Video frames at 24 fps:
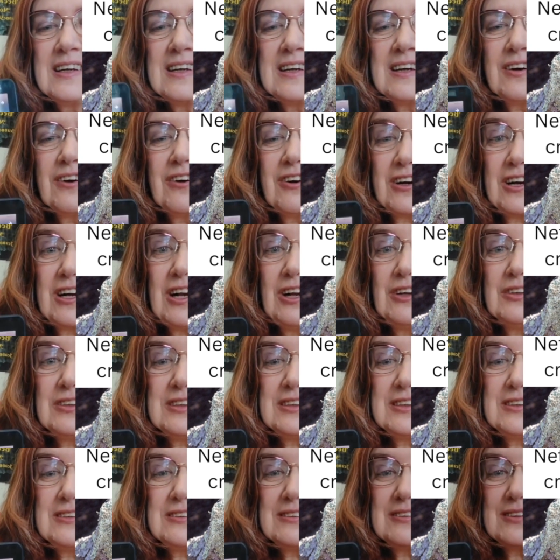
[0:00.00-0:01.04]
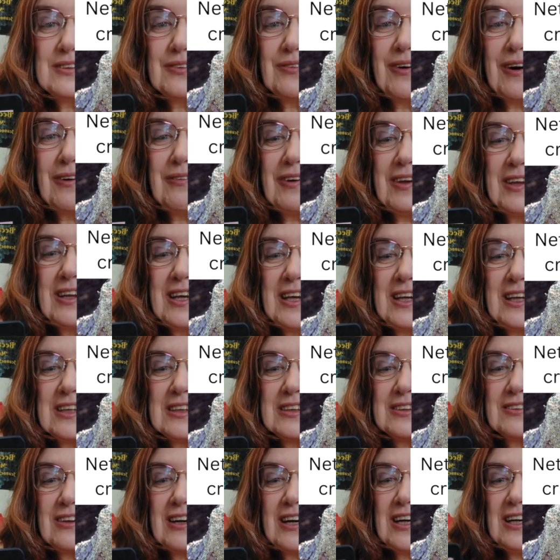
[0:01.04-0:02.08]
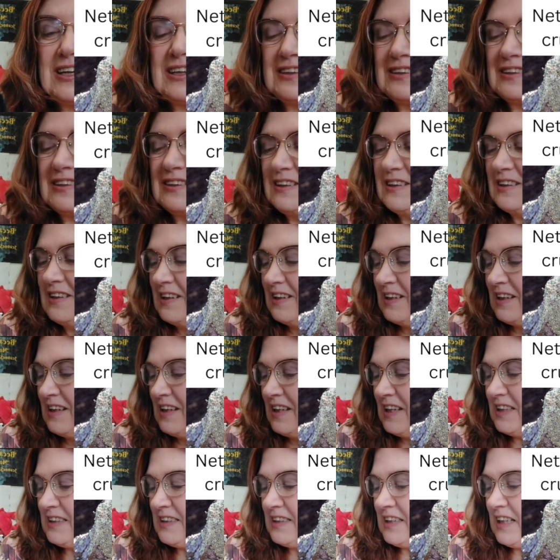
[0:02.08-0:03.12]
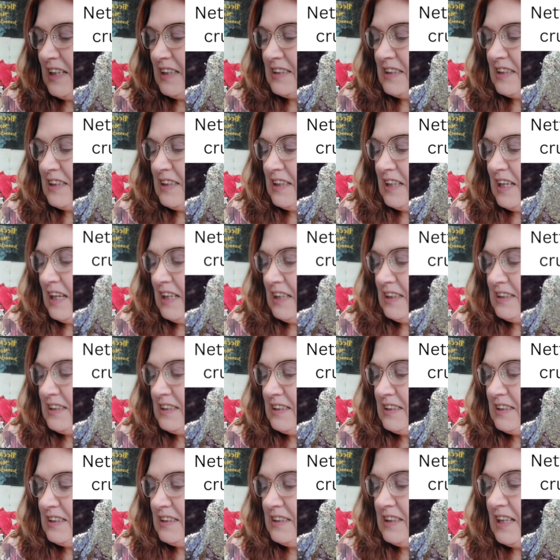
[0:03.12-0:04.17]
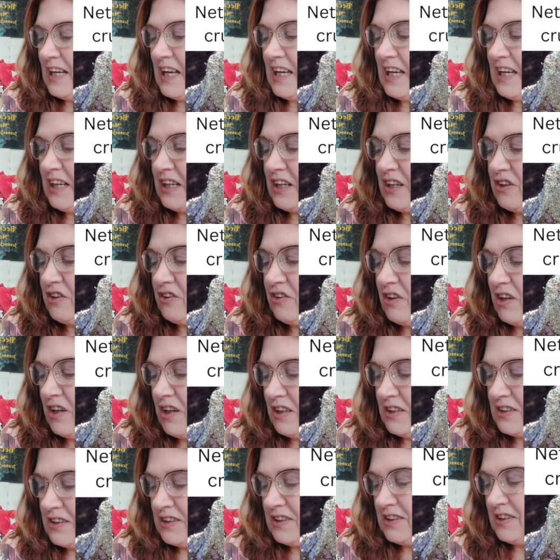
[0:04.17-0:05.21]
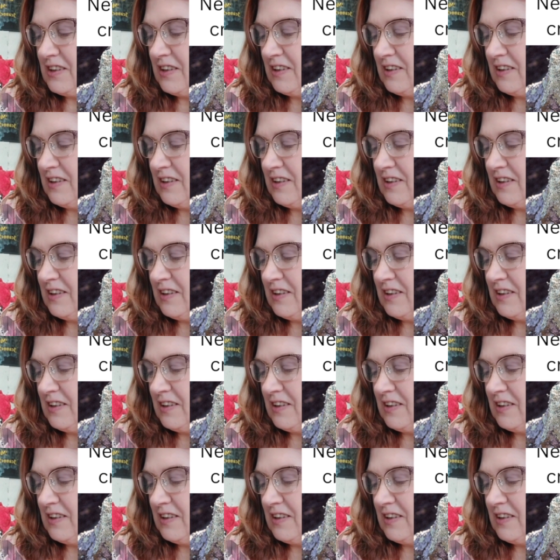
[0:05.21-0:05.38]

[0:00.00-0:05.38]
Or close to what we think is right. It says netted crust.